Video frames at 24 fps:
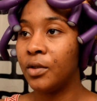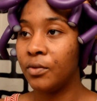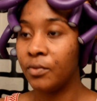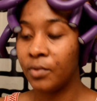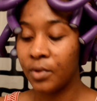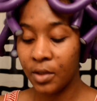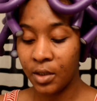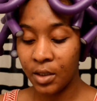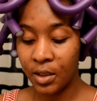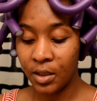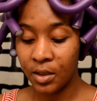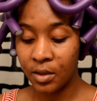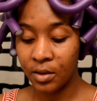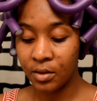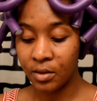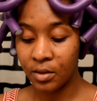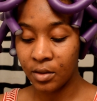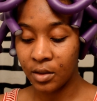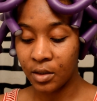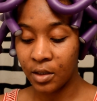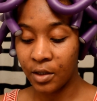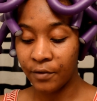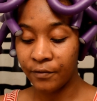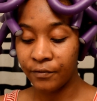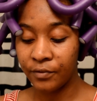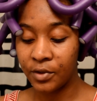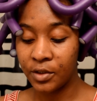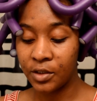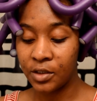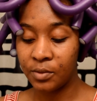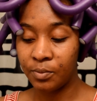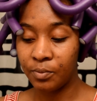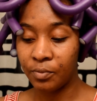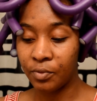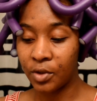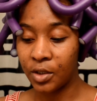really love this
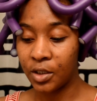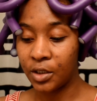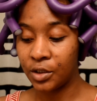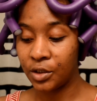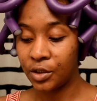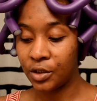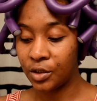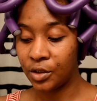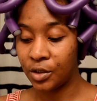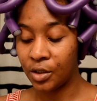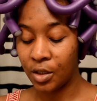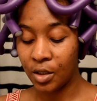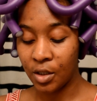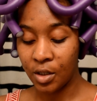brush